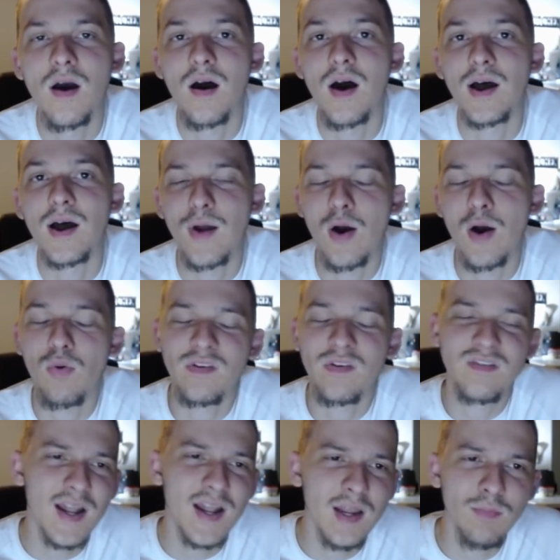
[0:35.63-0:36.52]
Uh, now, I was
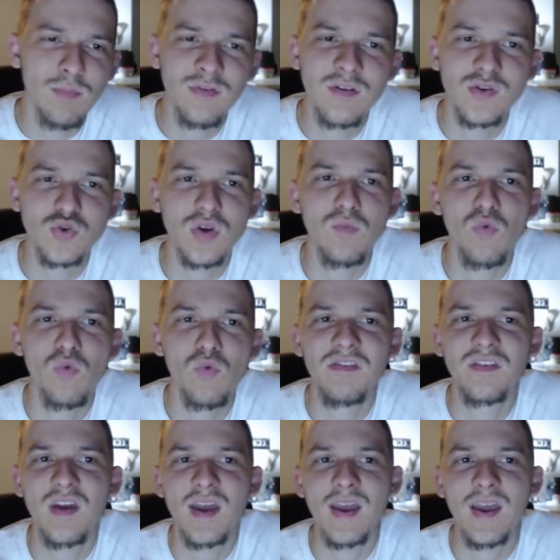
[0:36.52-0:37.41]
not able to stream
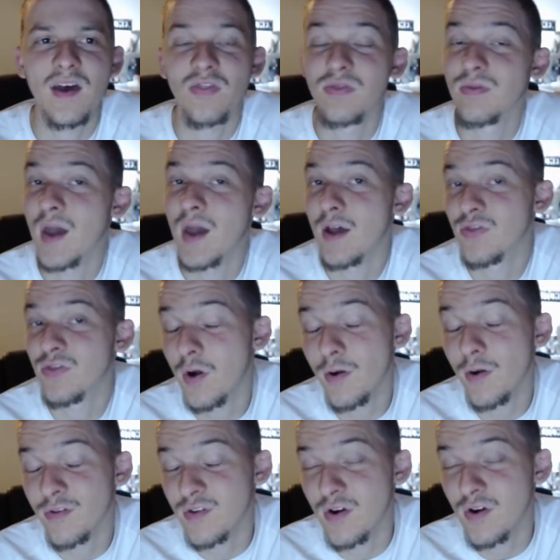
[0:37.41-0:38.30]
Wednesday. I, I thought
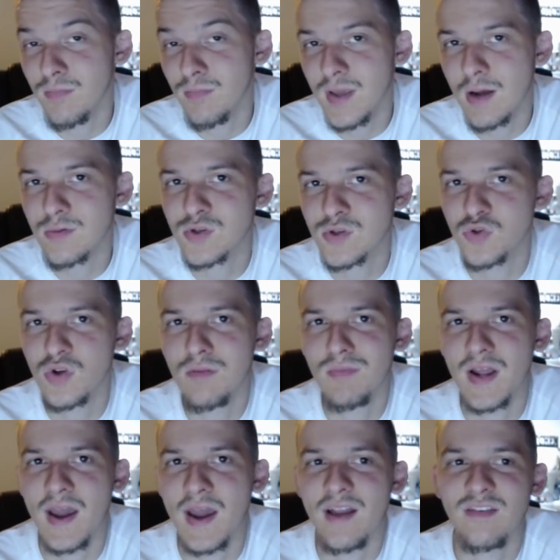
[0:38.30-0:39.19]
I was going to be able to stream,
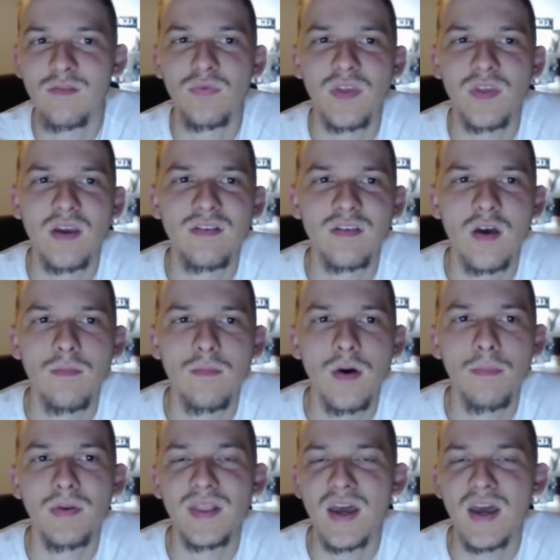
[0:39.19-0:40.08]
but I had some things come
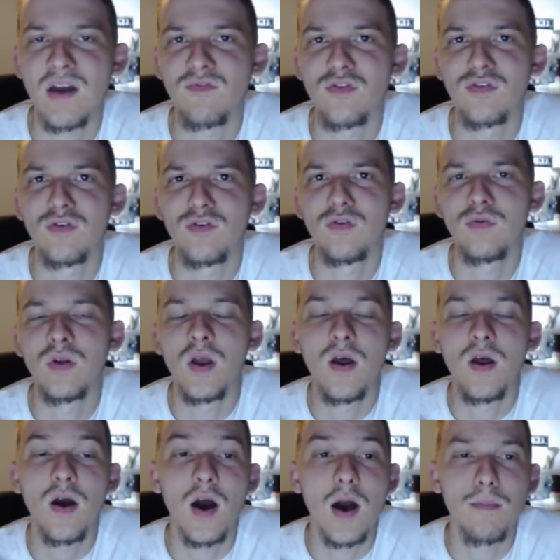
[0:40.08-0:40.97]
up in the afternoon.
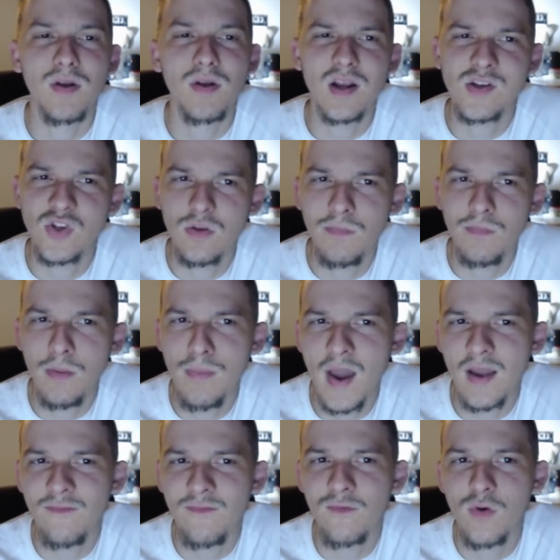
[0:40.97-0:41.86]
Uh, but I should be
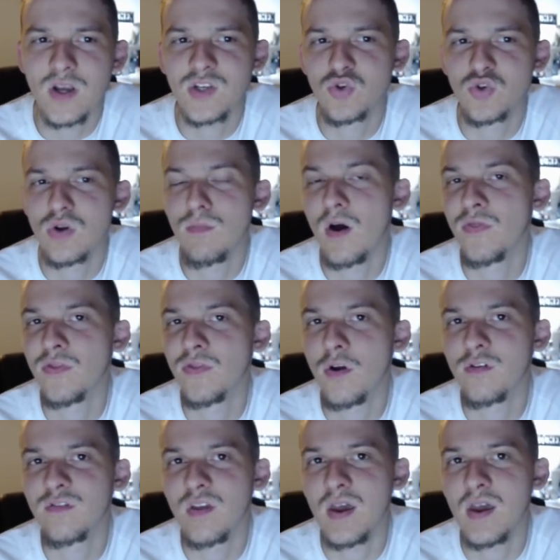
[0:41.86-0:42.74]
back for a stream on
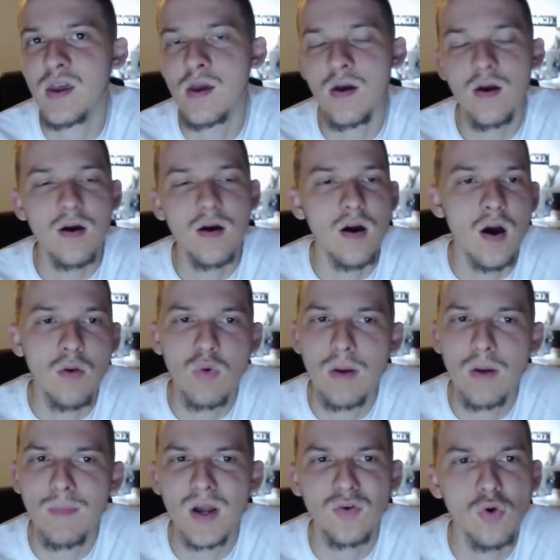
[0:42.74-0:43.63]
Thursday uh,
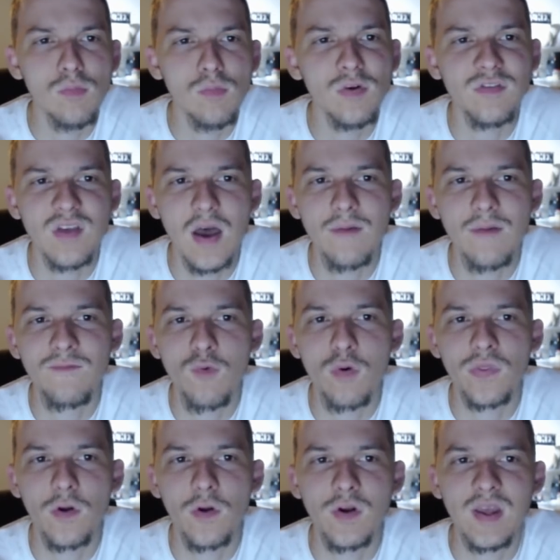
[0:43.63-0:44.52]
around my normal time,
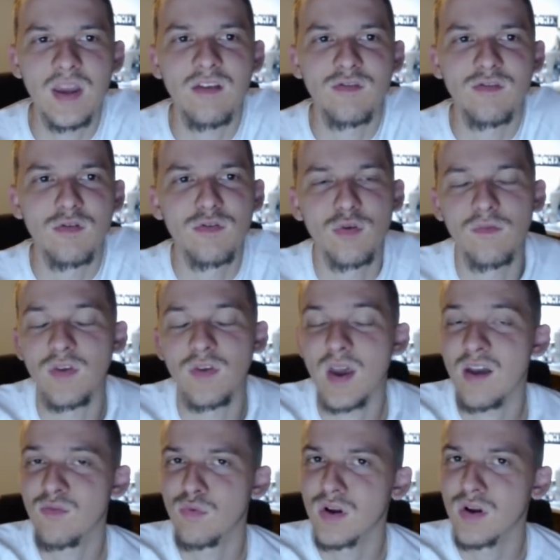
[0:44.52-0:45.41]
4.30 Eastern. So if you
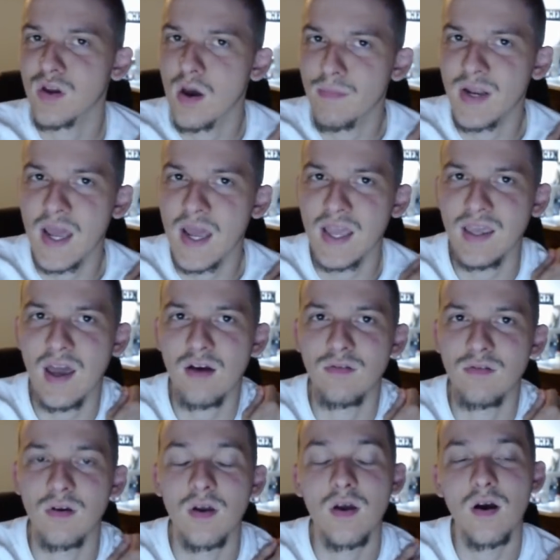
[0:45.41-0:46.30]
guys want to come and hang
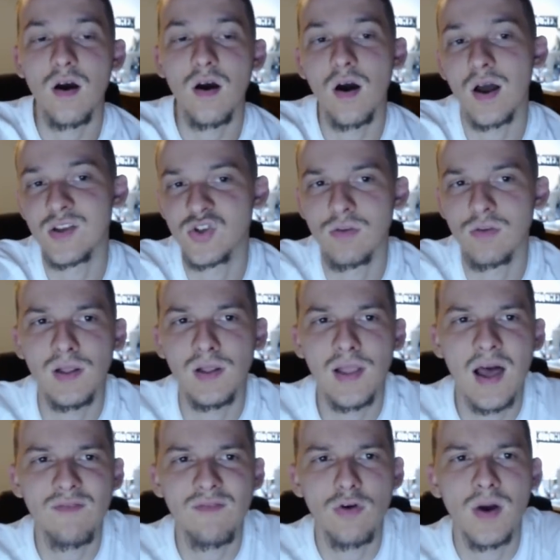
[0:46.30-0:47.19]
out, uh, I should be
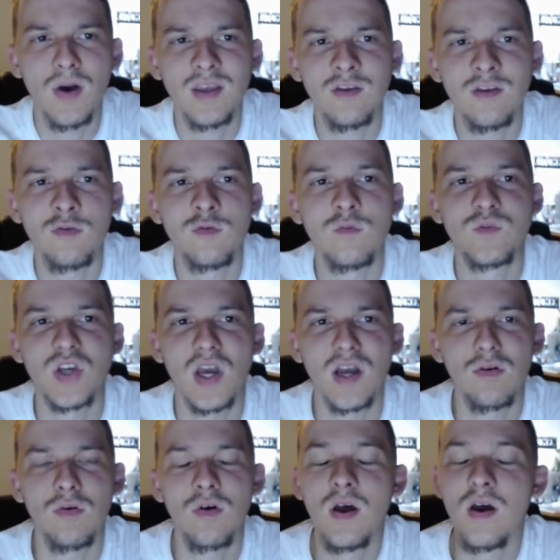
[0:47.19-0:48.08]
live on my YouTube
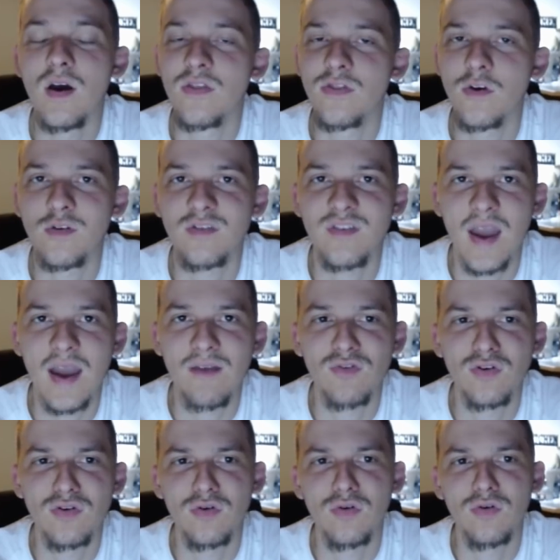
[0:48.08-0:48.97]
channel Thursday
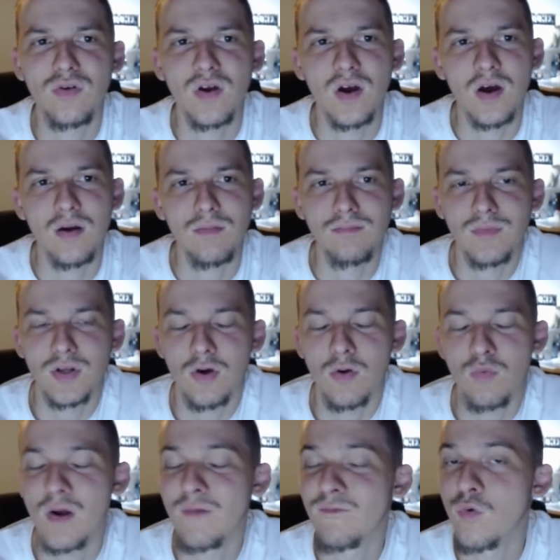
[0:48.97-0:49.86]
afternoon, um, you know,
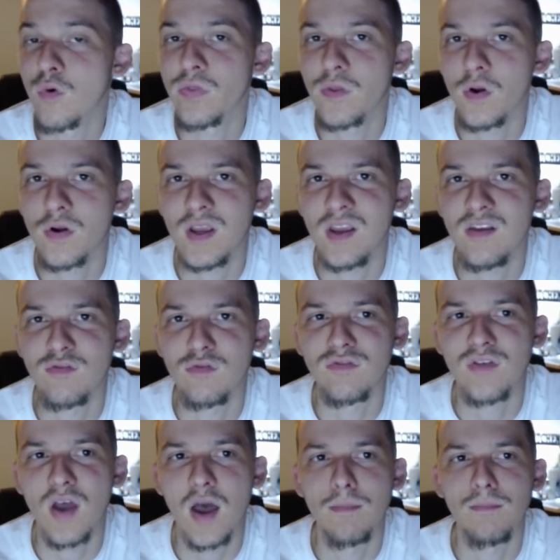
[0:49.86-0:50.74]
around 4.30 Eastern
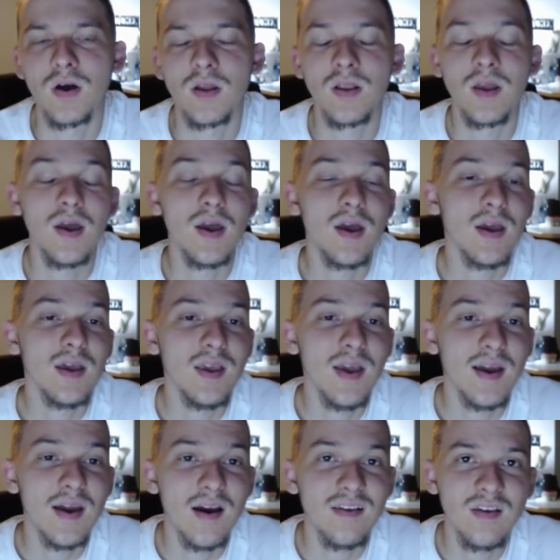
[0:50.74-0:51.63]
time. But
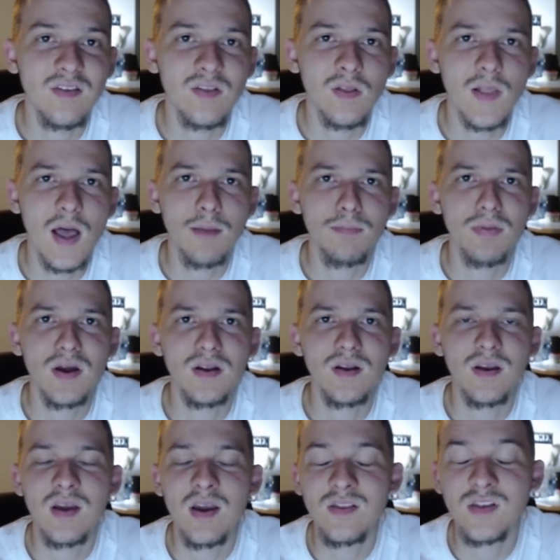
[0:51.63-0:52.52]
yeah, guys, hit the like
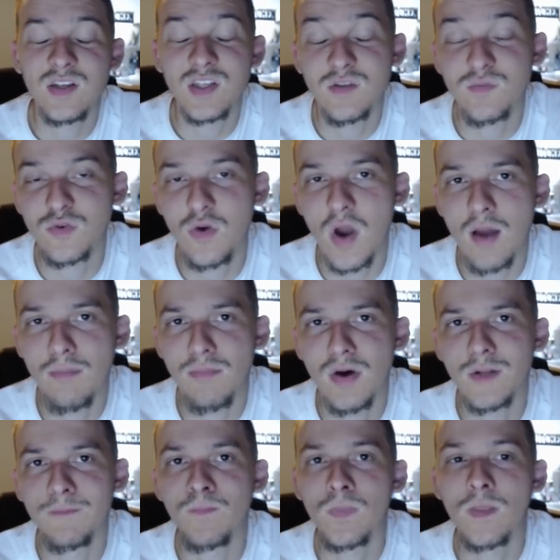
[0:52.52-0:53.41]
button, hit the subscribe
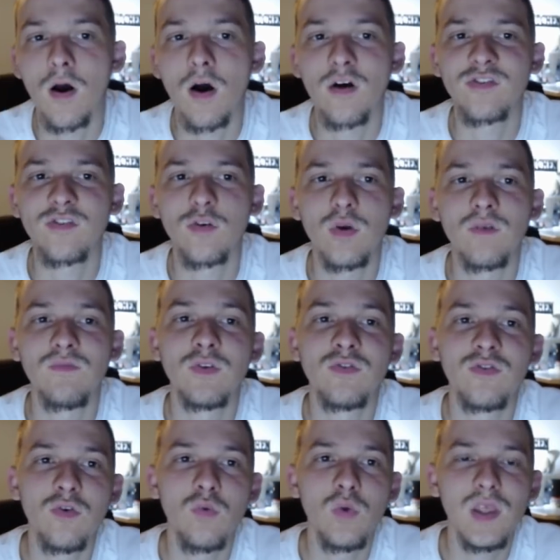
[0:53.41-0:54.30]
button. Also, if you
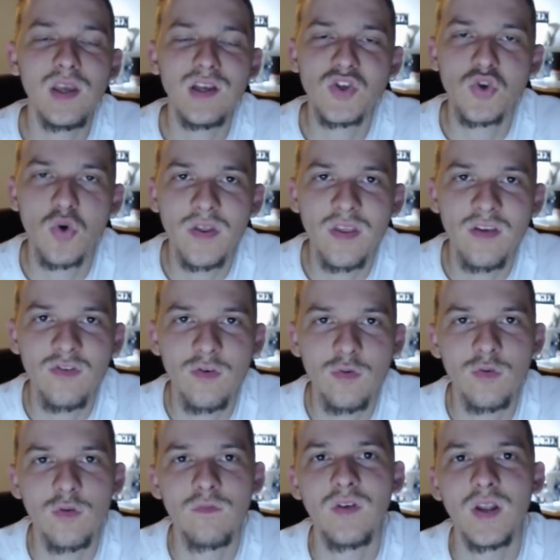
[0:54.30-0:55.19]
do really enjoy these
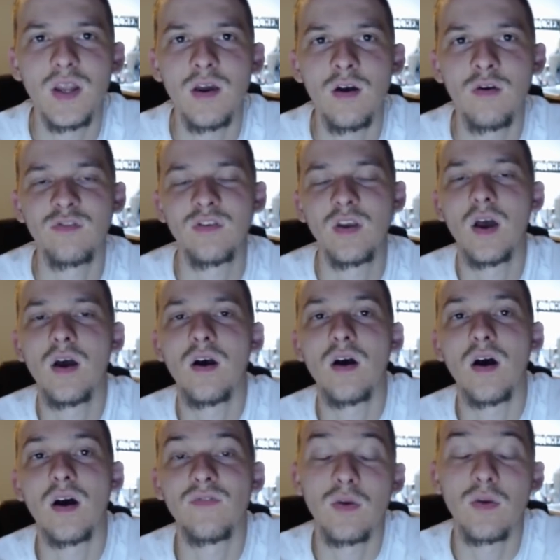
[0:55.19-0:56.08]
YouTube videos,
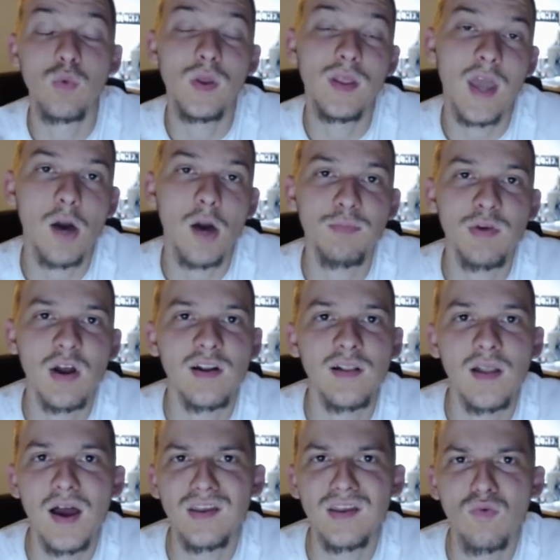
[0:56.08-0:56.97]
uh, they really help you out a
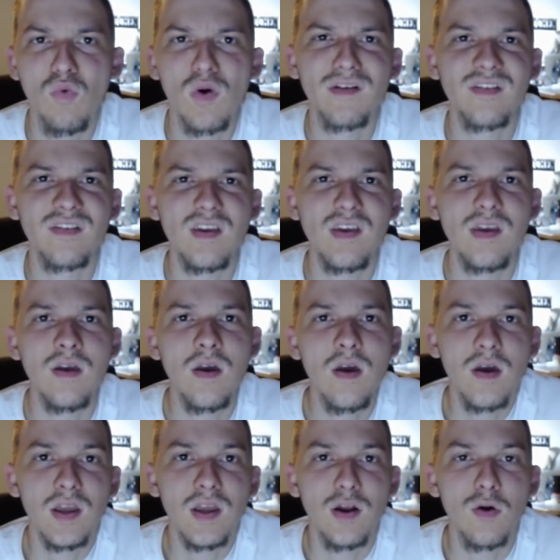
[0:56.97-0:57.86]
lot. You want to see,
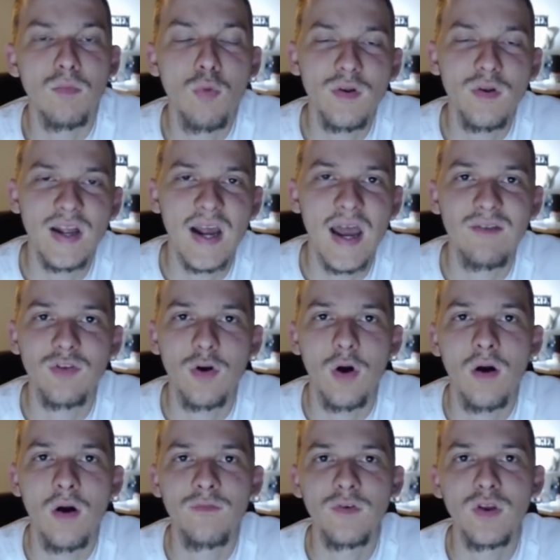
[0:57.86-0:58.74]
you know, more that I have to
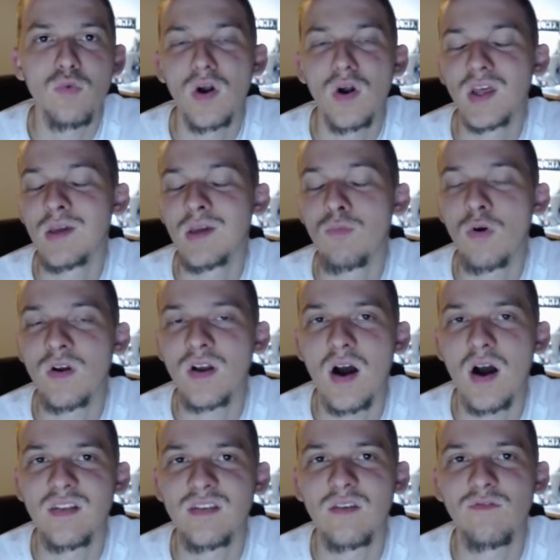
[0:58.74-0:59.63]
offer. You want to get more
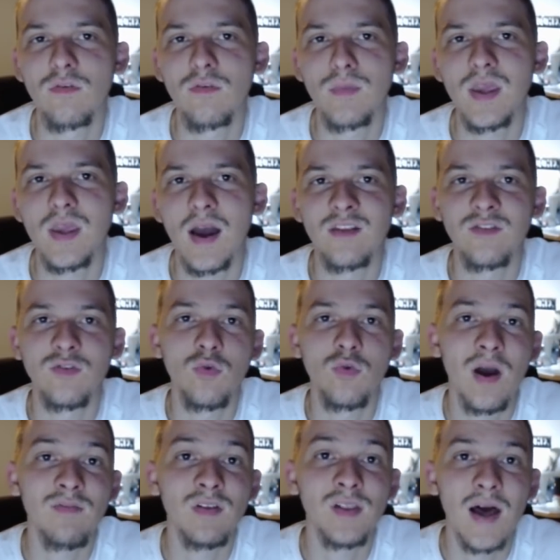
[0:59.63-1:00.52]
content from me. I do
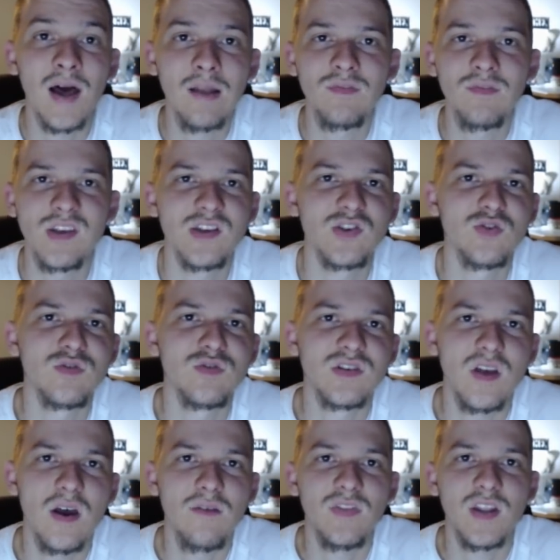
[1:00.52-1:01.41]
have a lot of additional
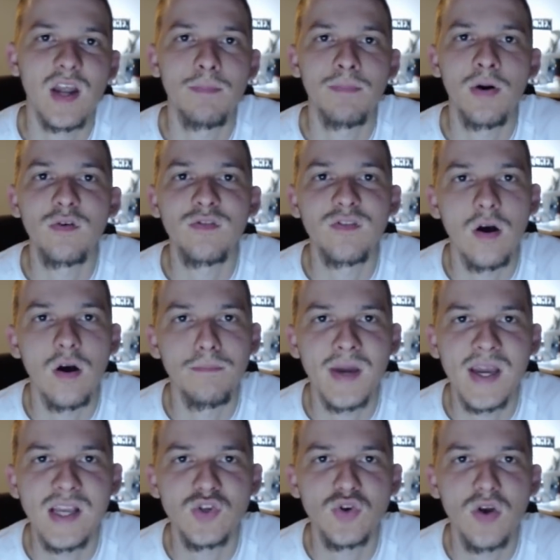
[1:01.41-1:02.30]
stuff that I post on
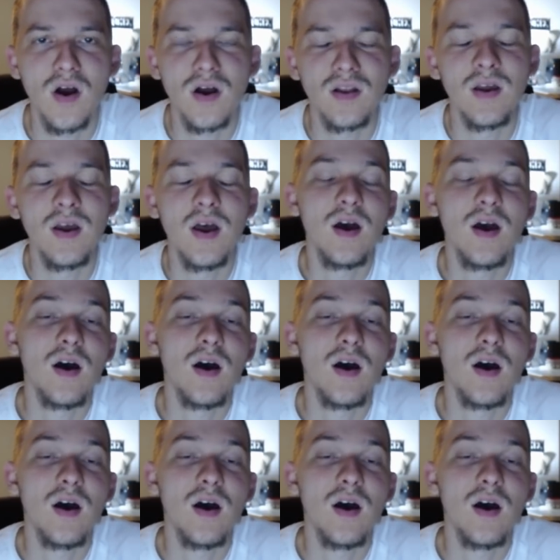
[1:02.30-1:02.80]
Patreon.